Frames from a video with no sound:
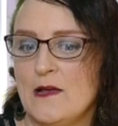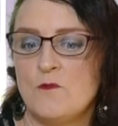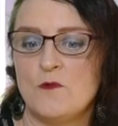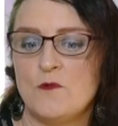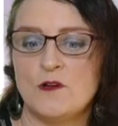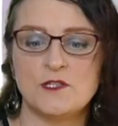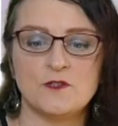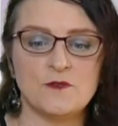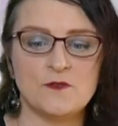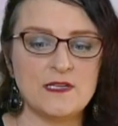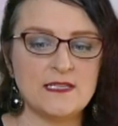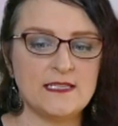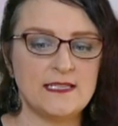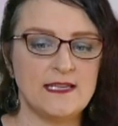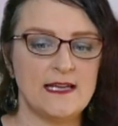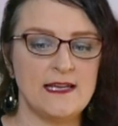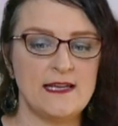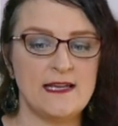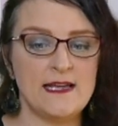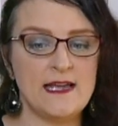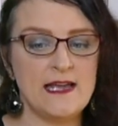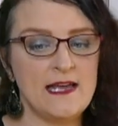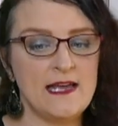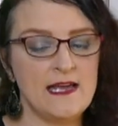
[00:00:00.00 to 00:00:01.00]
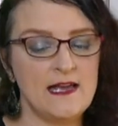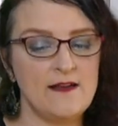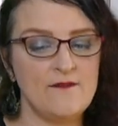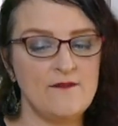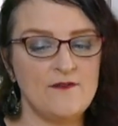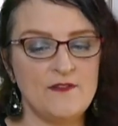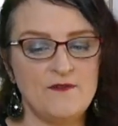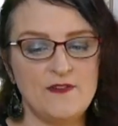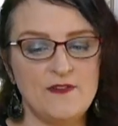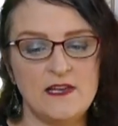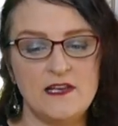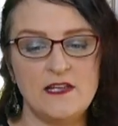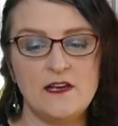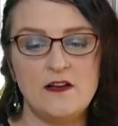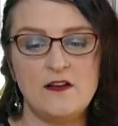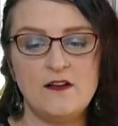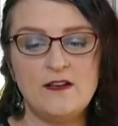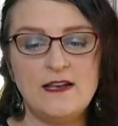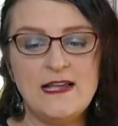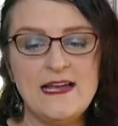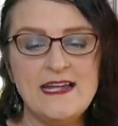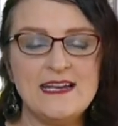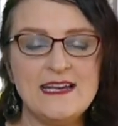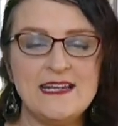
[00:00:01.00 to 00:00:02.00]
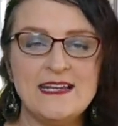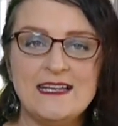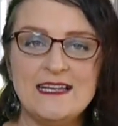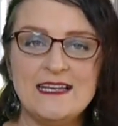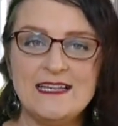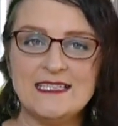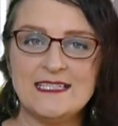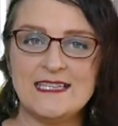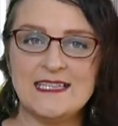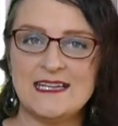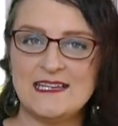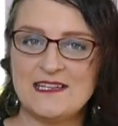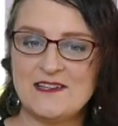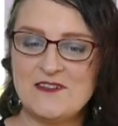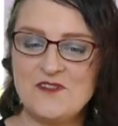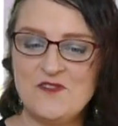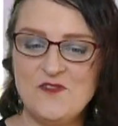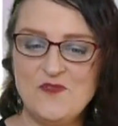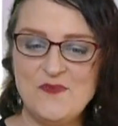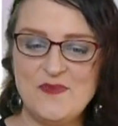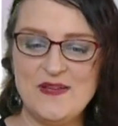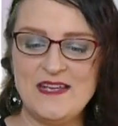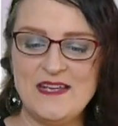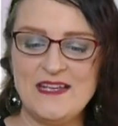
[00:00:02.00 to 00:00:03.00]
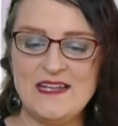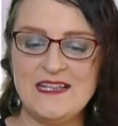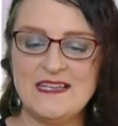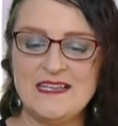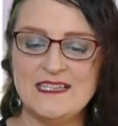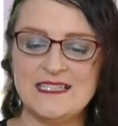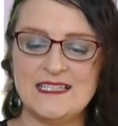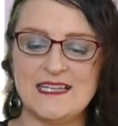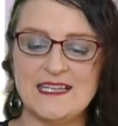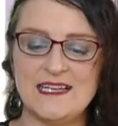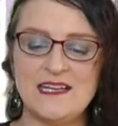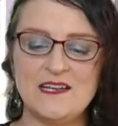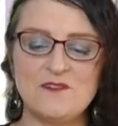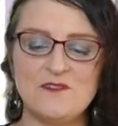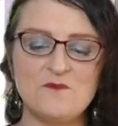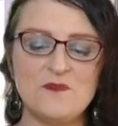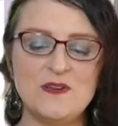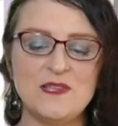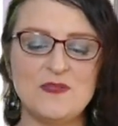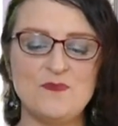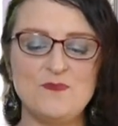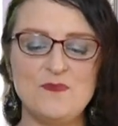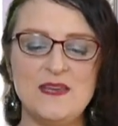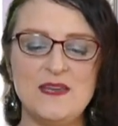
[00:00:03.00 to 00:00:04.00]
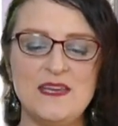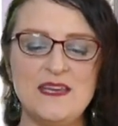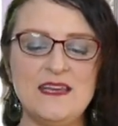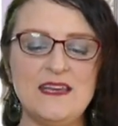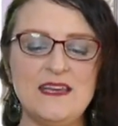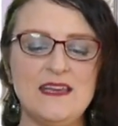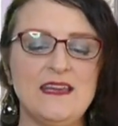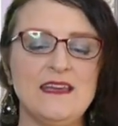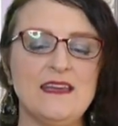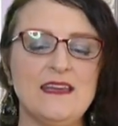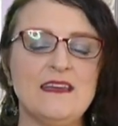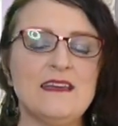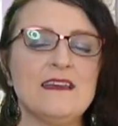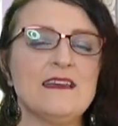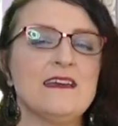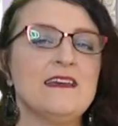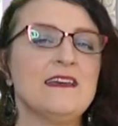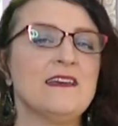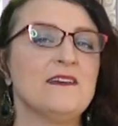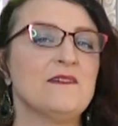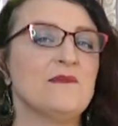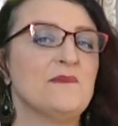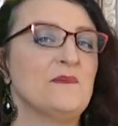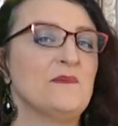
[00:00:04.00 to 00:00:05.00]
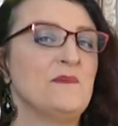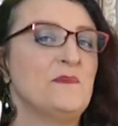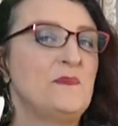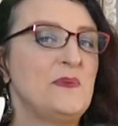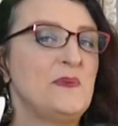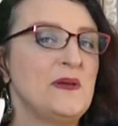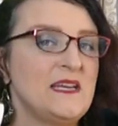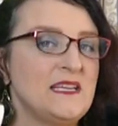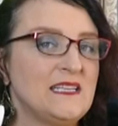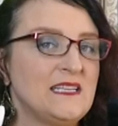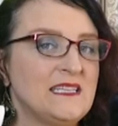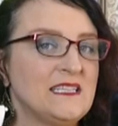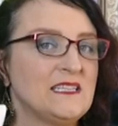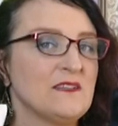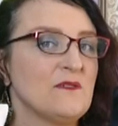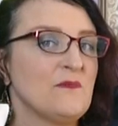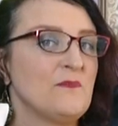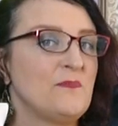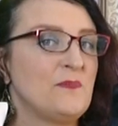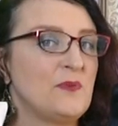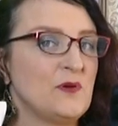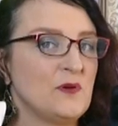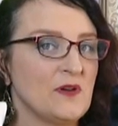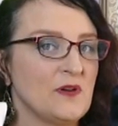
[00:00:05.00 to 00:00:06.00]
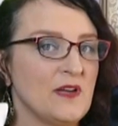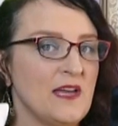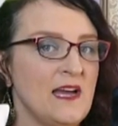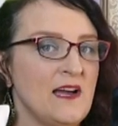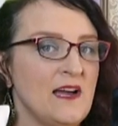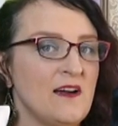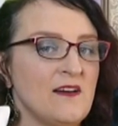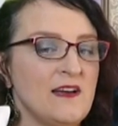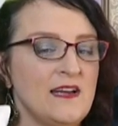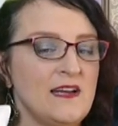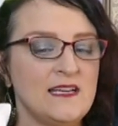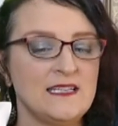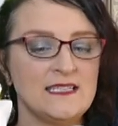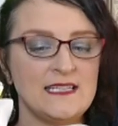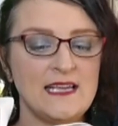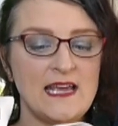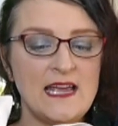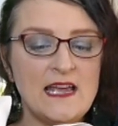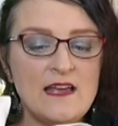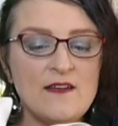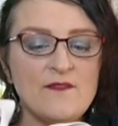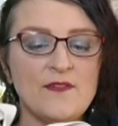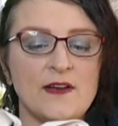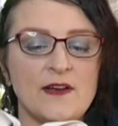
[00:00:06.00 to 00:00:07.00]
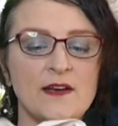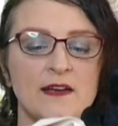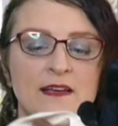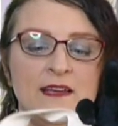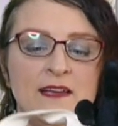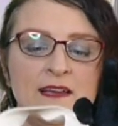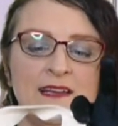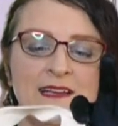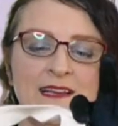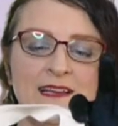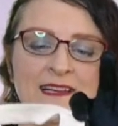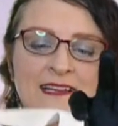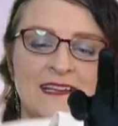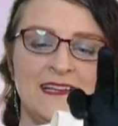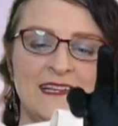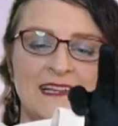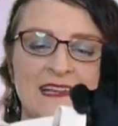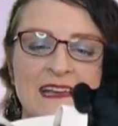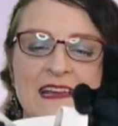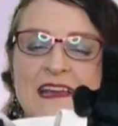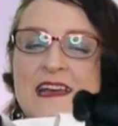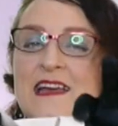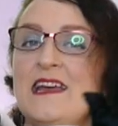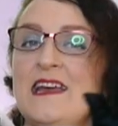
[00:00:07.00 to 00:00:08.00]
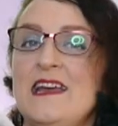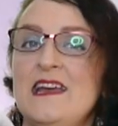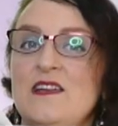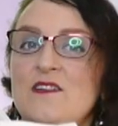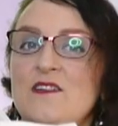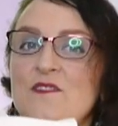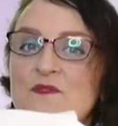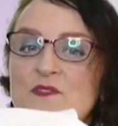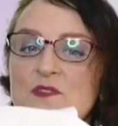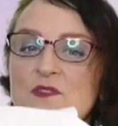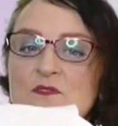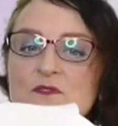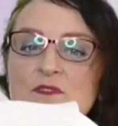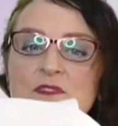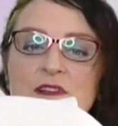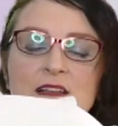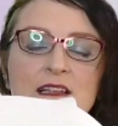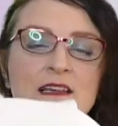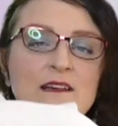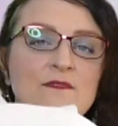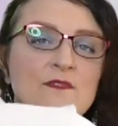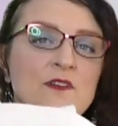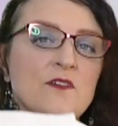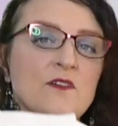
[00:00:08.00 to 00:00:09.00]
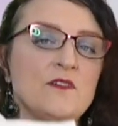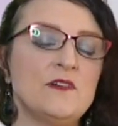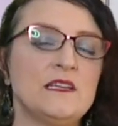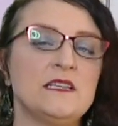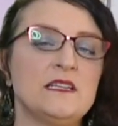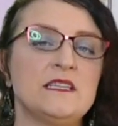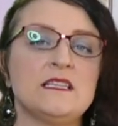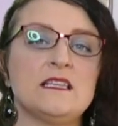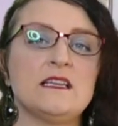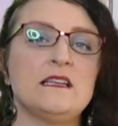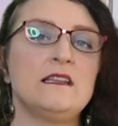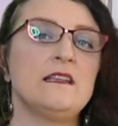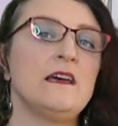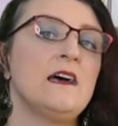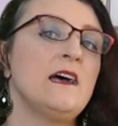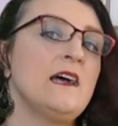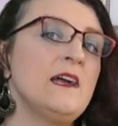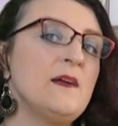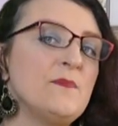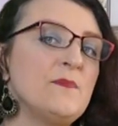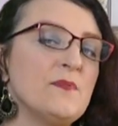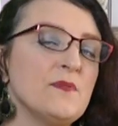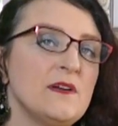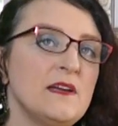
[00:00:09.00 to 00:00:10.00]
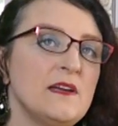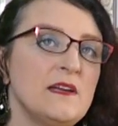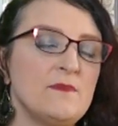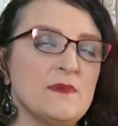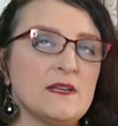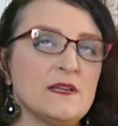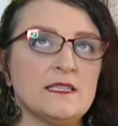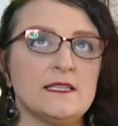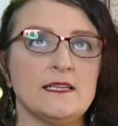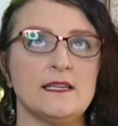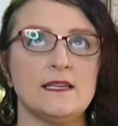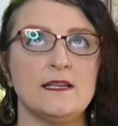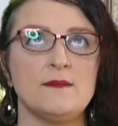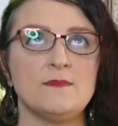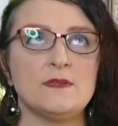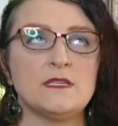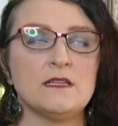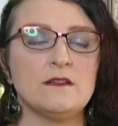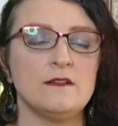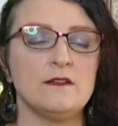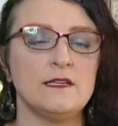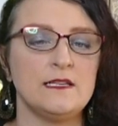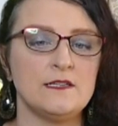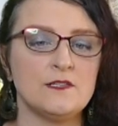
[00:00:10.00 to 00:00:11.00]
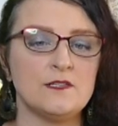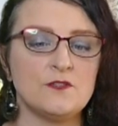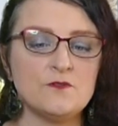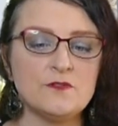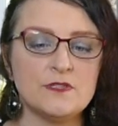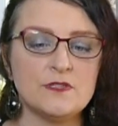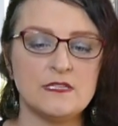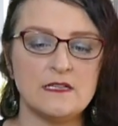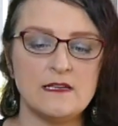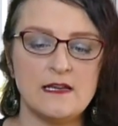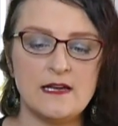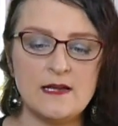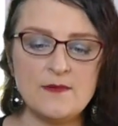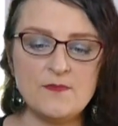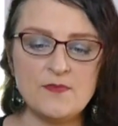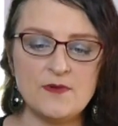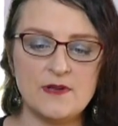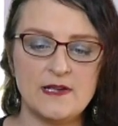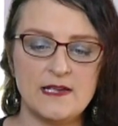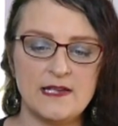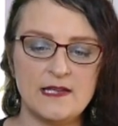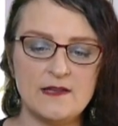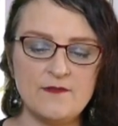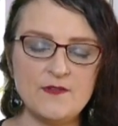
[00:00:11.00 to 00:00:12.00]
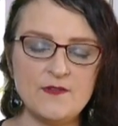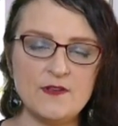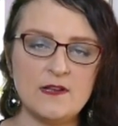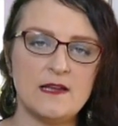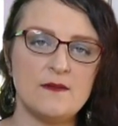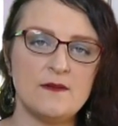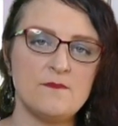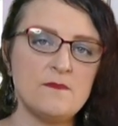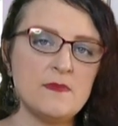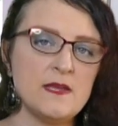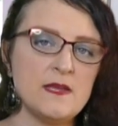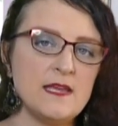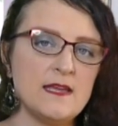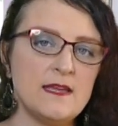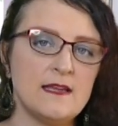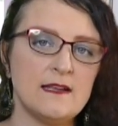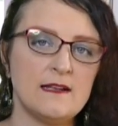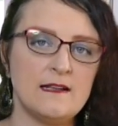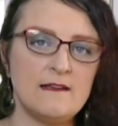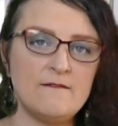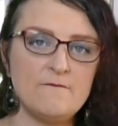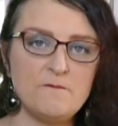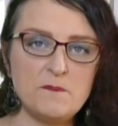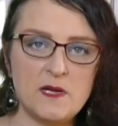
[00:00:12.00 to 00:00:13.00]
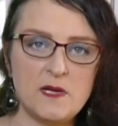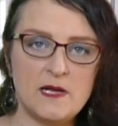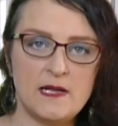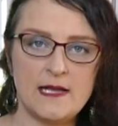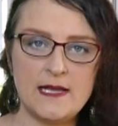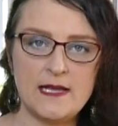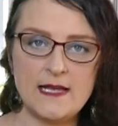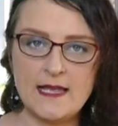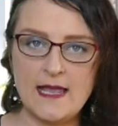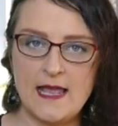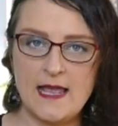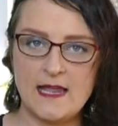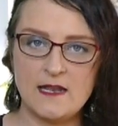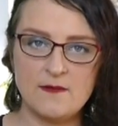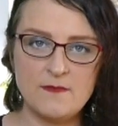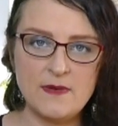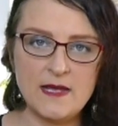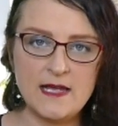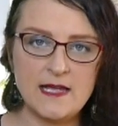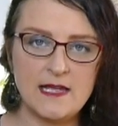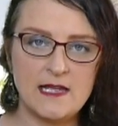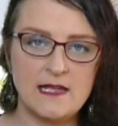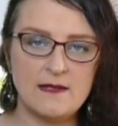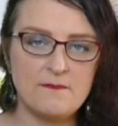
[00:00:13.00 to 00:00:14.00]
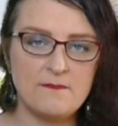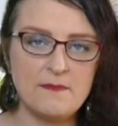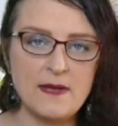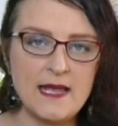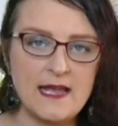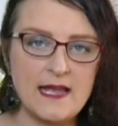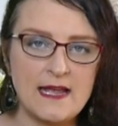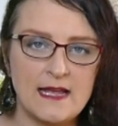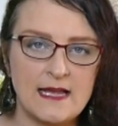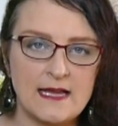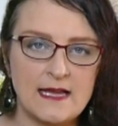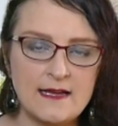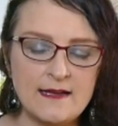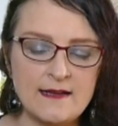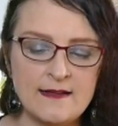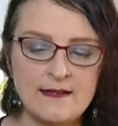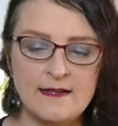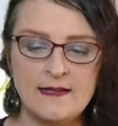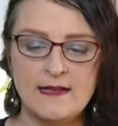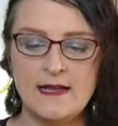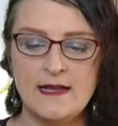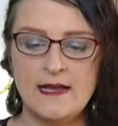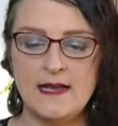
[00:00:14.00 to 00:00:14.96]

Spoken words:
And what do I say every video, ladies that know me? Say it with me. Best book carriers ever. If you love going to the library, my son absolutely adores the library. If you're like me and love buying anime, manga,